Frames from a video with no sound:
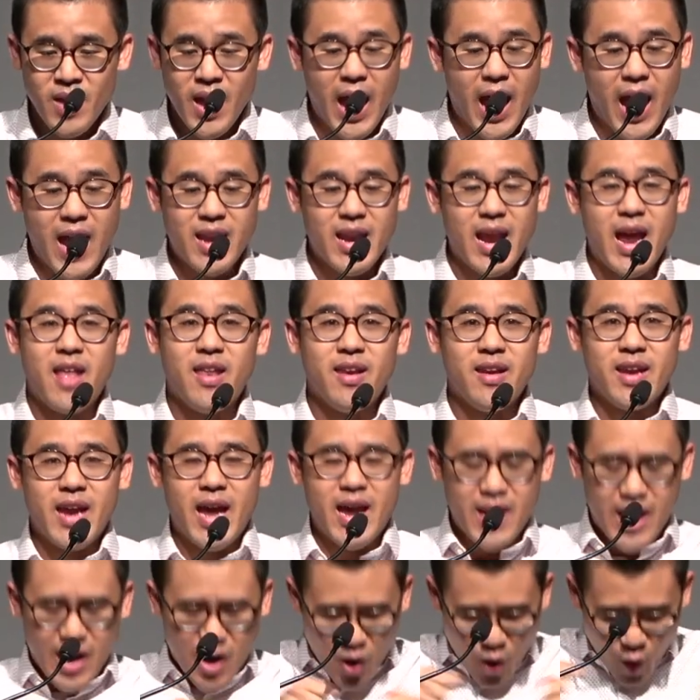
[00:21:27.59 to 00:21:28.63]
And
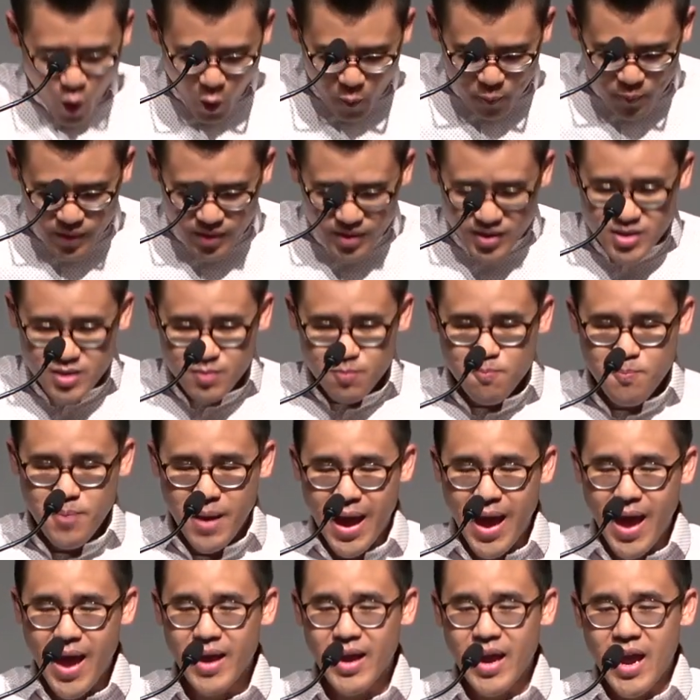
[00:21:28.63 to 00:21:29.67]
I opened this
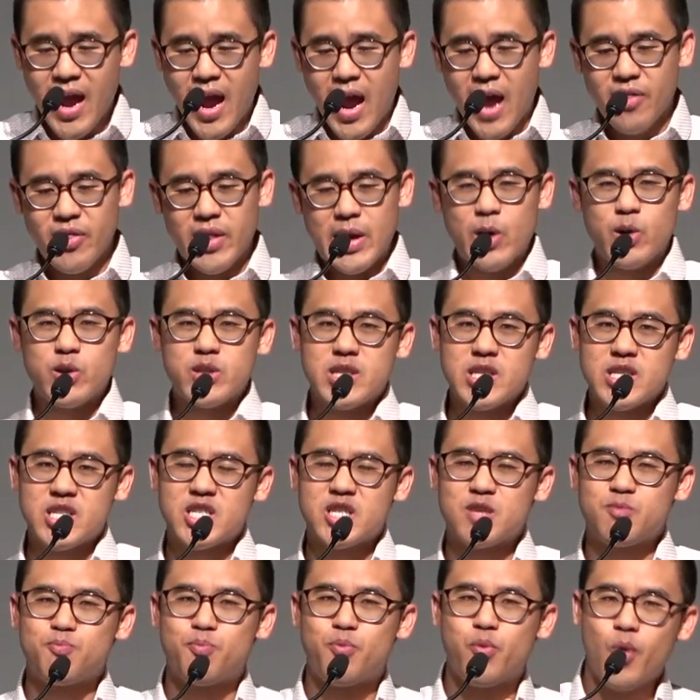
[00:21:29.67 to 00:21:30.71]
bag, and there was this
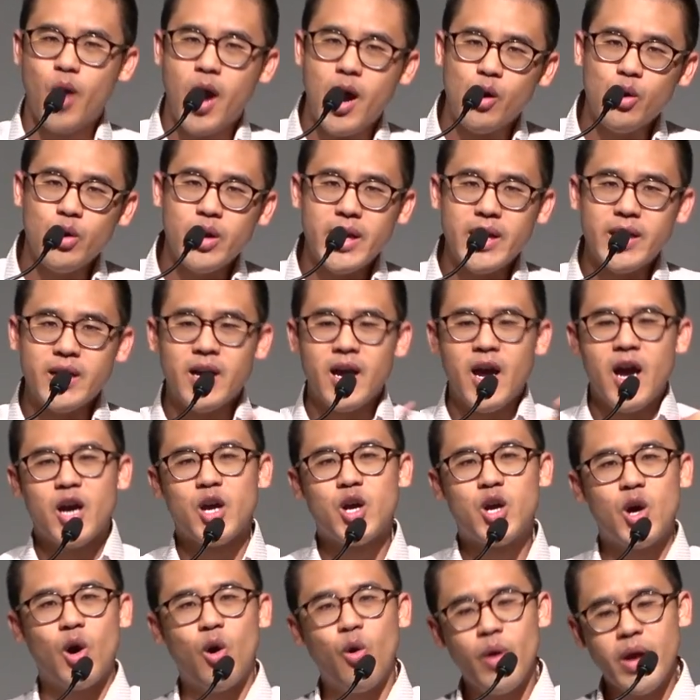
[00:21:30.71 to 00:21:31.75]
sprouting
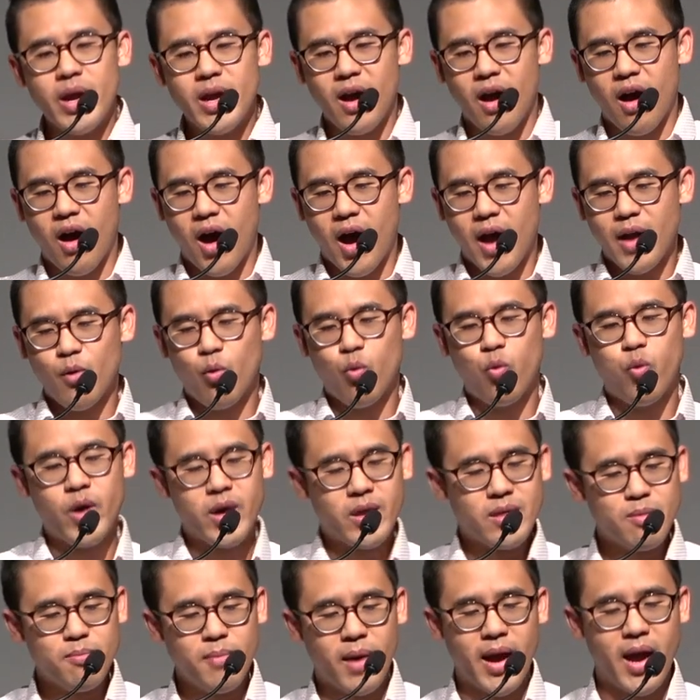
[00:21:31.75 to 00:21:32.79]
going on
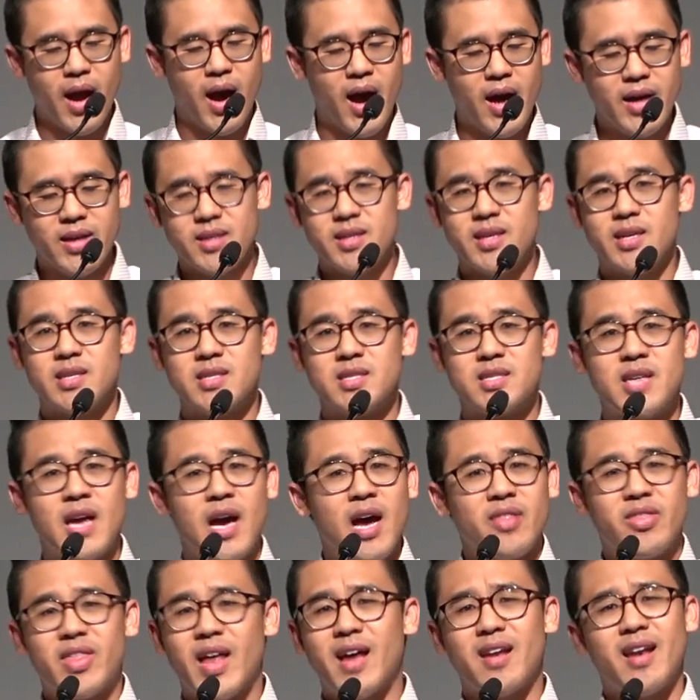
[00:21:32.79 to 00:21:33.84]
with my onions
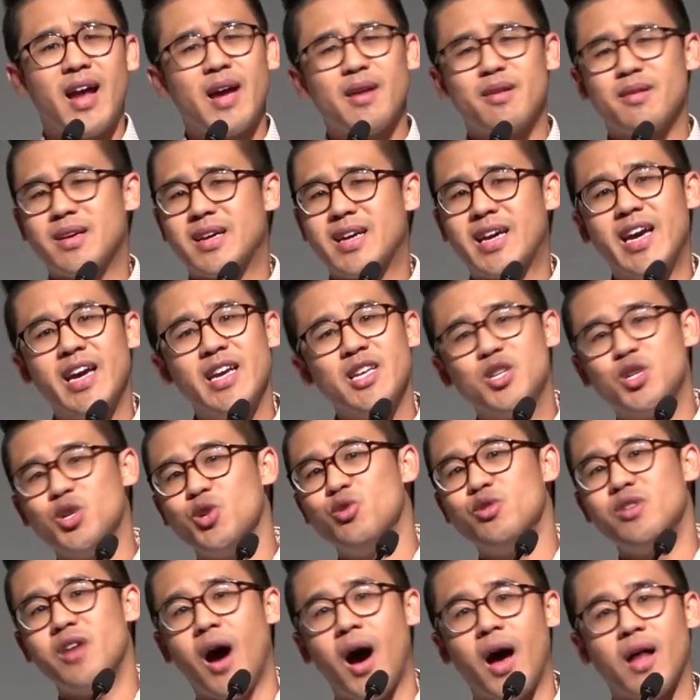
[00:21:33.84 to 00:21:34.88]
that, I kid
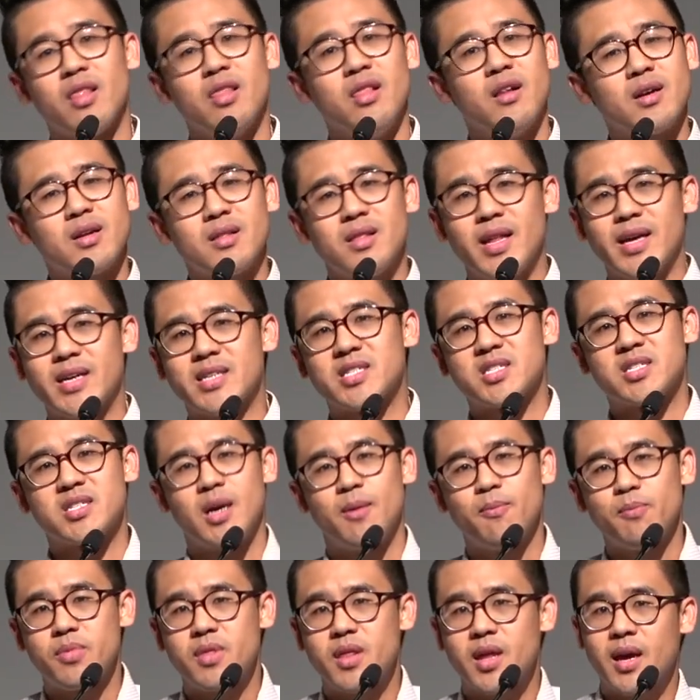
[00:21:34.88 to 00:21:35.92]
you not, looked like
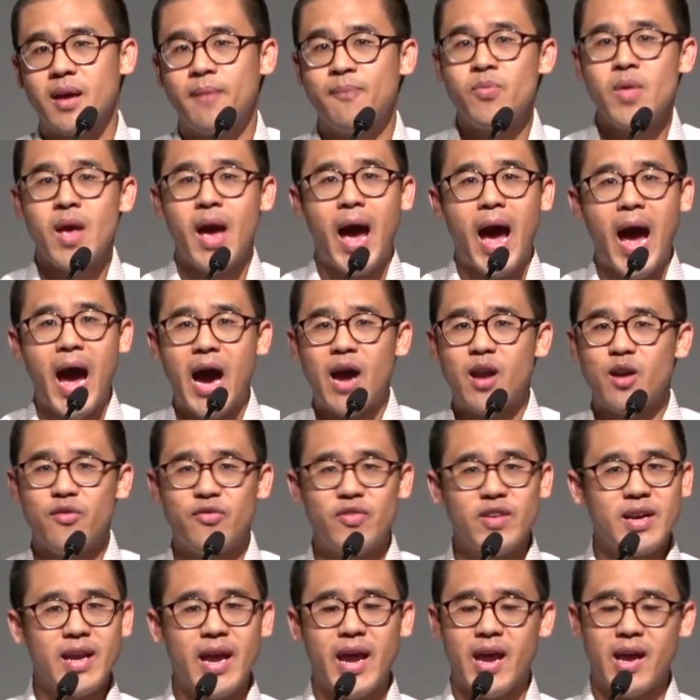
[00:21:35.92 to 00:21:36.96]
something out of
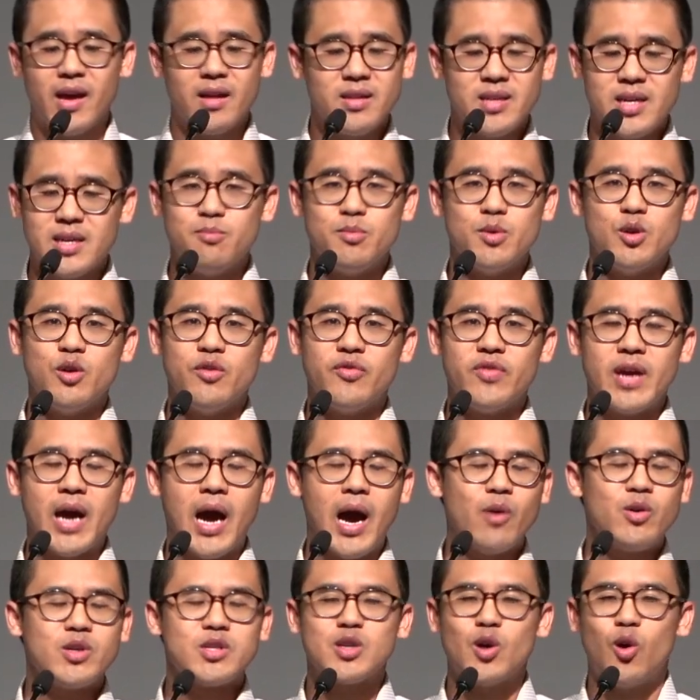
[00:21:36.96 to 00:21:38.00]
an alien movie.
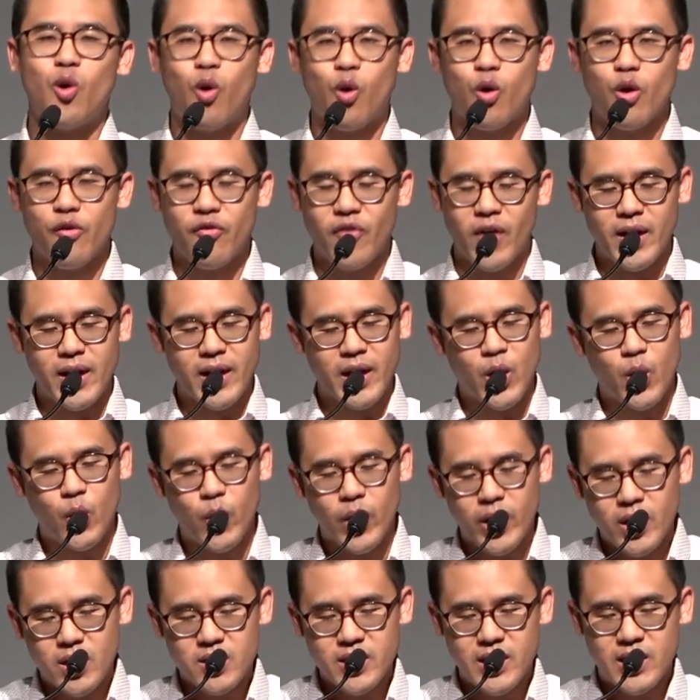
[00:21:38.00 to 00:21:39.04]
I was horrified. I
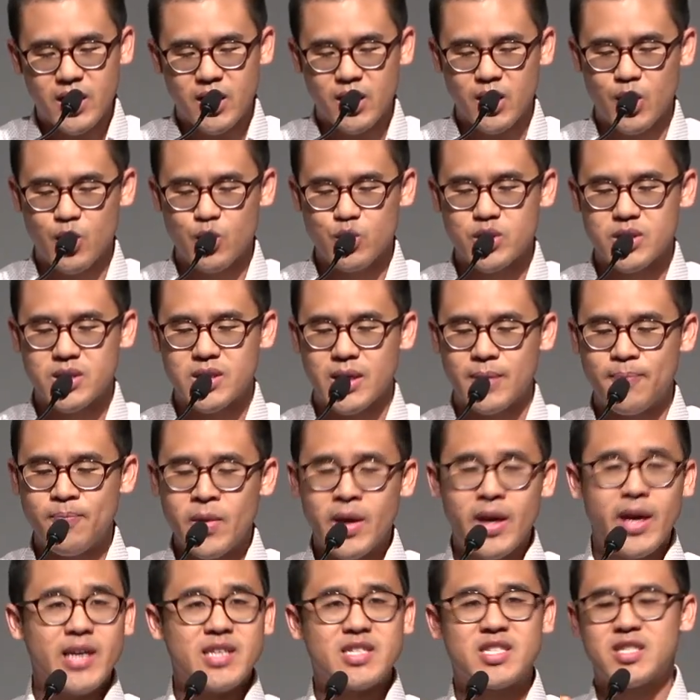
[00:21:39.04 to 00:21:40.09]
quickly closed it.
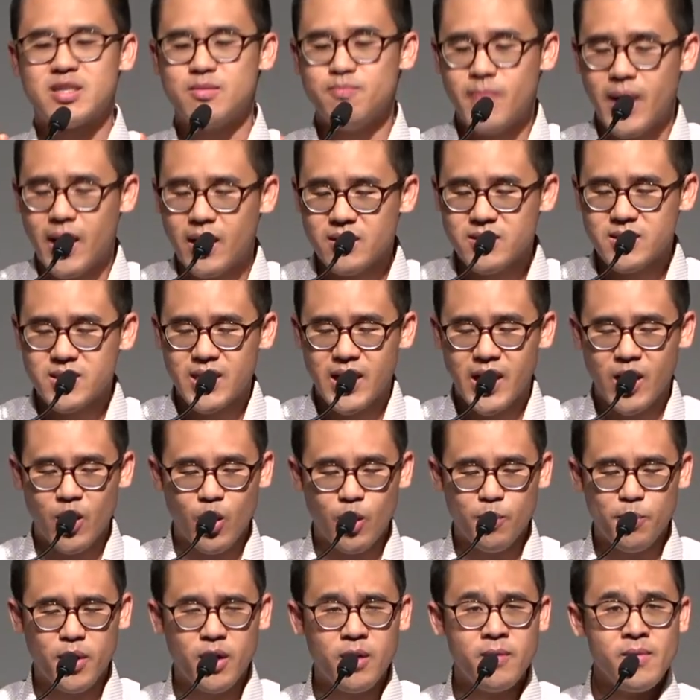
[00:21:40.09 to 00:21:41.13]
It smelled
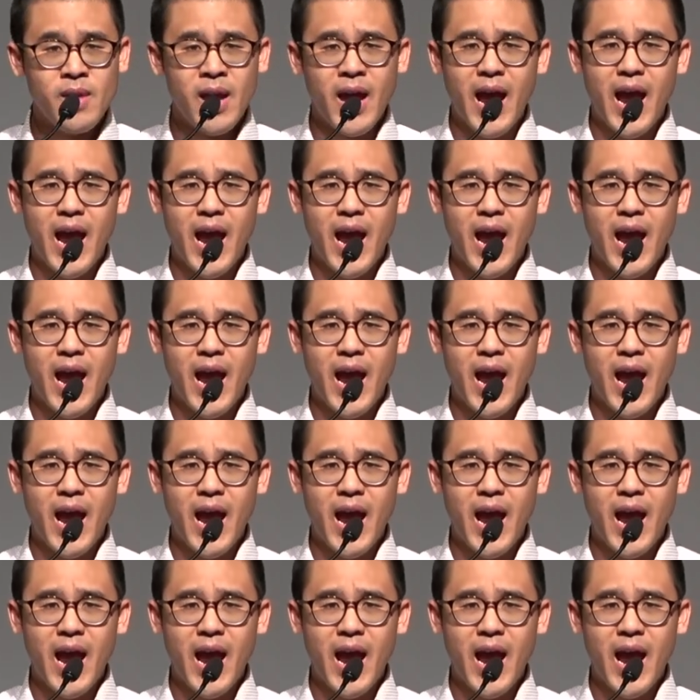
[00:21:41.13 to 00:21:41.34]
terrible.